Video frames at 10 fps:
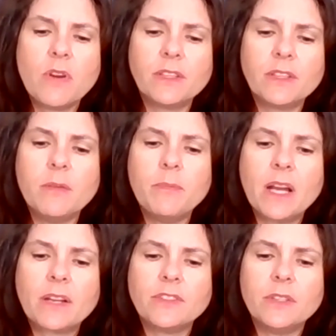greatly
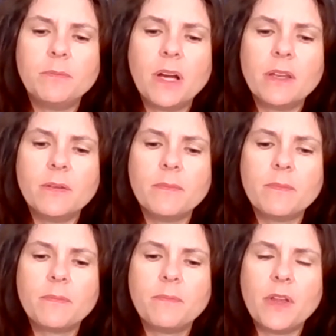impacted by
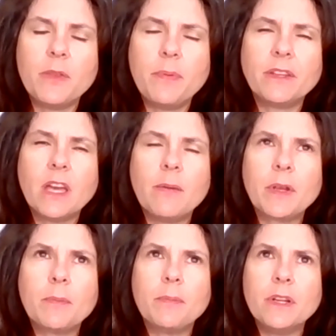the
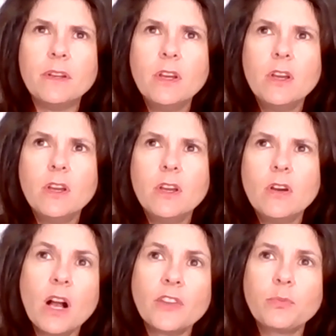pandemic. But
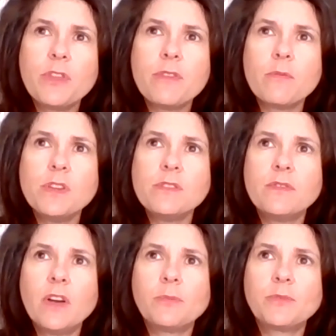for us,
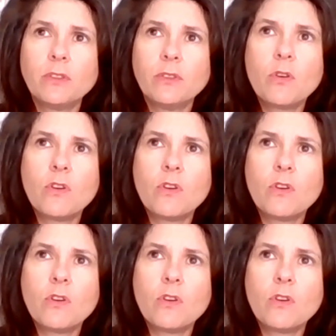we developed a